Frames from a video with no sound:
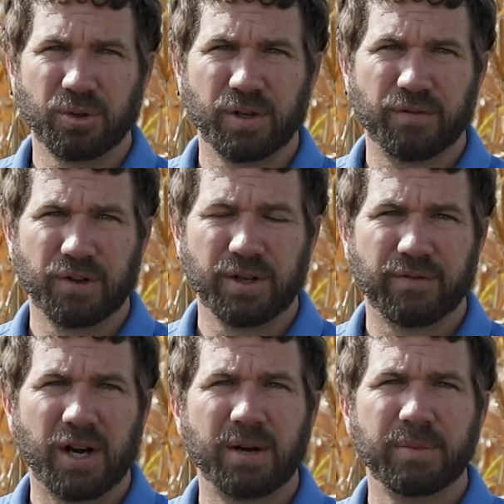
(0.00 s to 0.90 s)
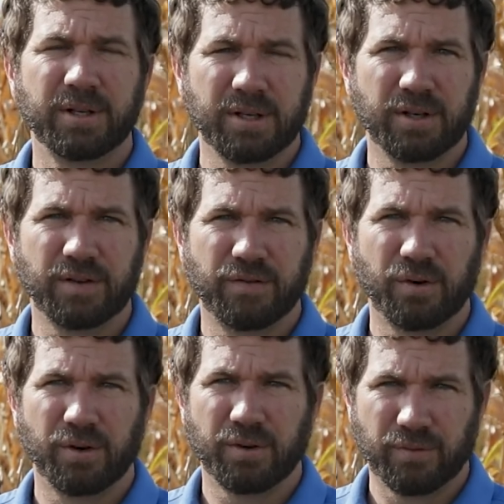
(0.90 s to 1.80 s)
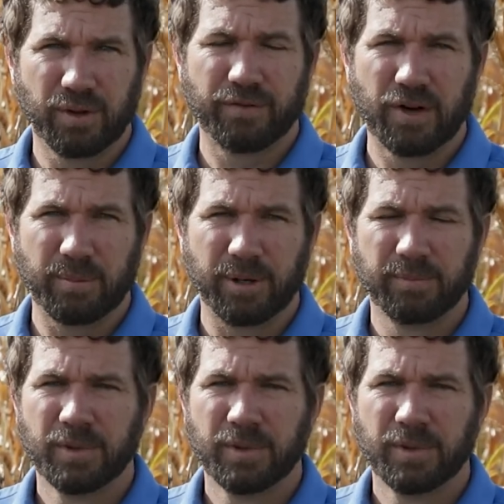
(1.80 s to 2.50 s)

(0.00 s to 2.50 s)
good for the environment and good for the farmer.